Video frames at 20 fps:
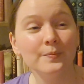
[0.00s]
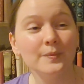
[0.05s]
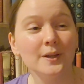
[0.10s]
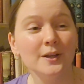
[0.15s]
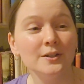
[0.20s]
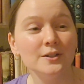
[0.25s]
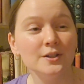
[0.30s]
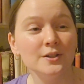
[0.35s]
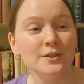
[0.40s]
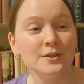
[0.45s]

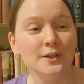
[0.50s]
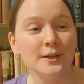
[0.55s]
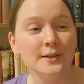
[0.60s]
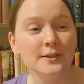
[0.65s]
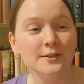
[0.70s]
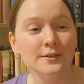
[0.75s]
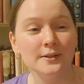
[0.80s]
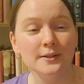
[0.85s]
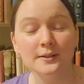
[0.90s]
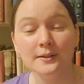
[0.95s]
It just
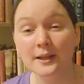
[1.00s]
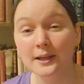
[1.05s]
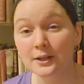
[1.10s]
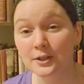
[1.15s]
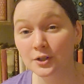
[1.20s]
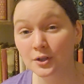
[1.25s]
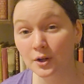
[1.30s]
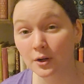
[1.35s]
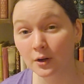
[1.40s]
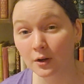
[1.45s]
says
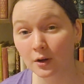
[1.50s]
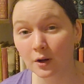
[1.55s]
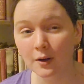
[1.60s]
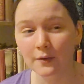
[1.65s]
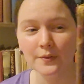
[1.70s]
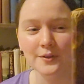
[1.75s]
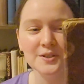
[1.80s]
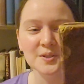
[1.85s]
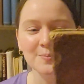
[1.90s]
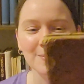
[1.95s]
Nature on
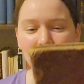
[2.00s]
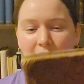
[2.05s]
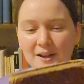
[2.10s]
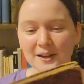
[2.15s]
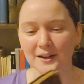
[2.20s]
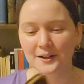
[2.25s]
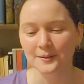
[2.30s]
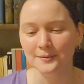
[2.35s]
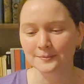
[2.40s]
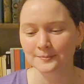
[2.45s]
the
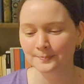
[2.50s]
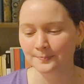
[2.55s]
spine.